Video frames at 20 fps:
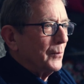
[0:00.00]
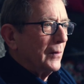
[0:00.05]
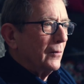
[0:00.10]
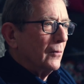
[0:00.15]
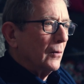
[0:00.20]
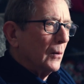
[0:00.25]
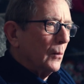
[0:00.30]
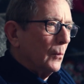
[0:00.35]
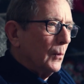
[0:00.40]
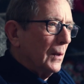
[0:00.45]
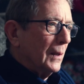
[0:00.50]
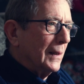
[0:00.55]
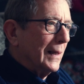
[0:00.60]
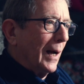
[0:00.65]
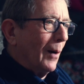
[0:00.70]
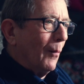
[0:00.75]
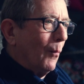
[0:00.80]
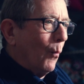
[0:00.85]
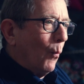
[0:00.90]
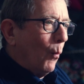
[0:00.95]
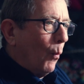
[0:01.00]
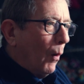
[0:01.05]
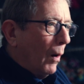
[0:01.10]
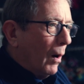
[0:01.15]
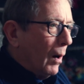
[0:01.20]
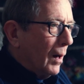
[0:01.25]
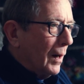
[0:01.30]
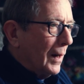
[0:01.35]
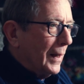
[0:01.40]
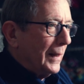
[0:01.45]
We've got to work out
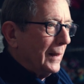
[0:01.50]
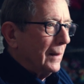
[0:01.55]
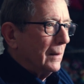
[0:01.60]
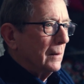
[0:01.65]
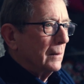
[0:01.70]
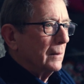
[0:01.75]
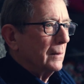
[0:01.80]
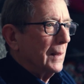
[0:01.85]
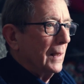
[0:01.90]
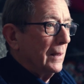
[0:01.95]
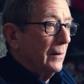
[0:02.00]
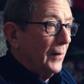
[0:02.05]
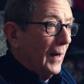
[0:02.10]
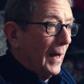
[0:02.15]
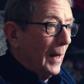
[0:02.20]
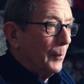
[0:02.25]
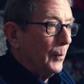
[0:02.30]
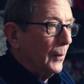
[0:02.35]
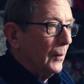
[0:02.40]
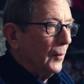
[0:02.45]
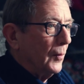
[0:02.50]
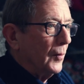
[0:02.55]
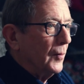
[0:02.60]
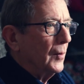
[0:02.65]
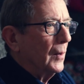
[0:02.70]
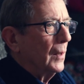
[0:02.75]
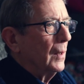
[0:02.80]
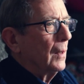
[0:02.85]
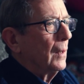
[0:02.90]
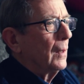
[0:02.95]
why they have happened,
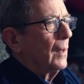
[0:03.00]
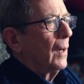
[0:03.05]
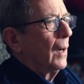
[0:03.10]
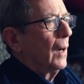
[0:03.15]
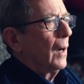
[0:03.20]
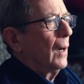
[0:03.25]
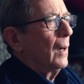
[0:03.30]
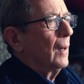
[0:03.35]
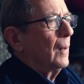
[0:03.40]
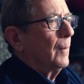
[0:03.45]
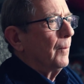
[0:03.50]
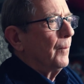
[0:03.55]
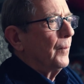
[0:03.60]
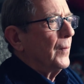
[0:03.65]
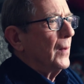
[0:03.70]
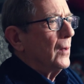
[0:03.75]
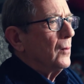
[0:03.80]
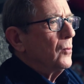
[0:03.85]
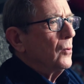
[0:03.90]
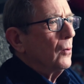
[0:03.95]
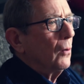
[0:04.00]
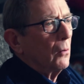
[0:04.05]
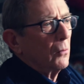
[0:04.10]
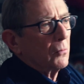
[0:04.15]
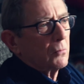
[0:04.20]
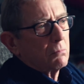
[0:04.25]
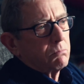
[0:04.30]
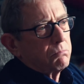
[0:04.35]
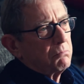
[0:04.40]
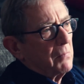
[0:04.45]
um,
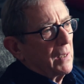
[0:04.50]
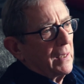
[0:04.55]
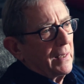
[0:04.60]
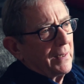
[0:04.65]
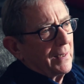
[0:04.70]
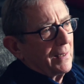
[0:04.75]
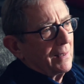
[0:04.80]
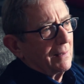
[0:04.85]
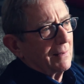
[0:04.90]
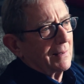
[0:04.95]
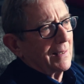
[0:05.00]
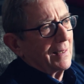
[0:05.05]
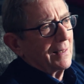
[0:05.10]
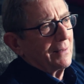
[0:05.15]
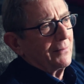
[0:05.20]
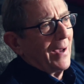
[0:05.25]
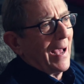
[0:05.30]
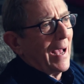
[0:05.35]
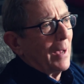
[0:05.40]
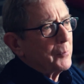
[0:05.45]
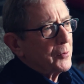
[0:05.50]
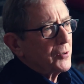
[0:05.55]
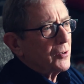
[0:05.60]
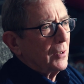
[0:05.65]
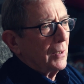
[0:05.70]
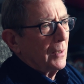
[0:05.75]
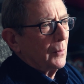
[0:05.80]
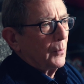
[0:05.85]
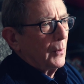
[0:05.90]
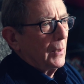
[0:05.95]
not in a kind of
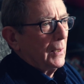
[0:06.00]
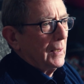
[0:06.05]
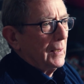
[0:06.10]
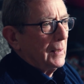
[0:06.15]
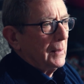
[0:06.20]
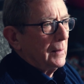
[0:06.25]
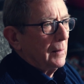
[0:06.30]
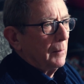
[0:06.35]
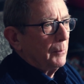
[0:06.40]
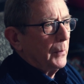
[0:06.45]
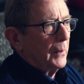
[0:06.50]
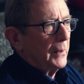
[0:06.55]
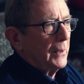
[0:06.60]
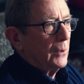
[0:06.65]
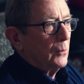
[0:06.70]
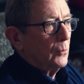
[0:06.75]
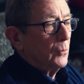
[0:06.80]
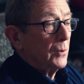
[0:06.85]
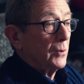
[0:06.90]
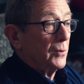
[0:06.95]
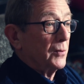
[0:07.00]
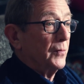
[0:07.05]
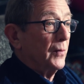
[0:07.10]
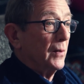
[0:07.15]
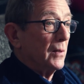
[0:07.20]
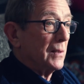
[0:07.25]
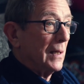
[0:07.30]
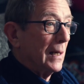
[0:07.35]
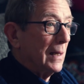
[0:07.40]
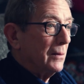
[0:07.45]
abstract way, but in order, as
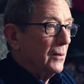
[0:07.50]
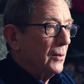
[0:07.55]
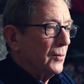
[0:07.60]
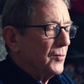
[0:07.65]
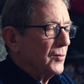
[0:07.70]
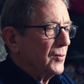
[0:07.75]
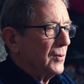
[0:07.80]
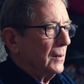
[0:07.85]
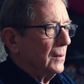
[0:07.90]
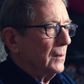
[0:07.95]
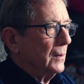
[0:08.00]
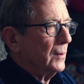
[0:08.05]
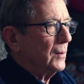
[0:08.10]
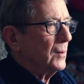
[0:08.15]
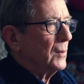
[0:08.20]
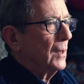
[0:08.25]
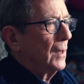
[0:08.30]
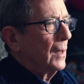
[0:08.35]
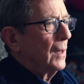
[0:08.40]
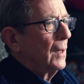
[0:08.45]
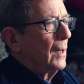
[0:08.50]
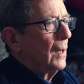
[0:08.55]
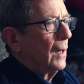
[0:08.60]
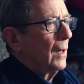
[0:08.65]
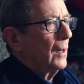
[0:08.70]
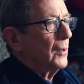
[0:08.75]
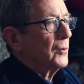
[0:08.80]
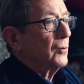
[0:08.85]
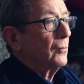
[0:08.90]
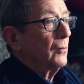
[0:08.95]
far as I'm concerned,
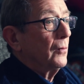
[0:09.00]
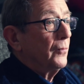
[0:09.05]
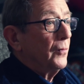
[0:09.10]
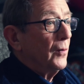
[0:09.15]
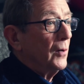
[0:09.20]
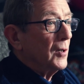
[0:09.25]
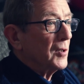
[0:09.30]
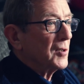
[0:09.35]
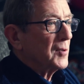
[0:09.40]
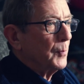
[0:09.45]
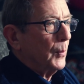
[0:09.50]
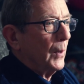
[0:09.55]
uh, to reverse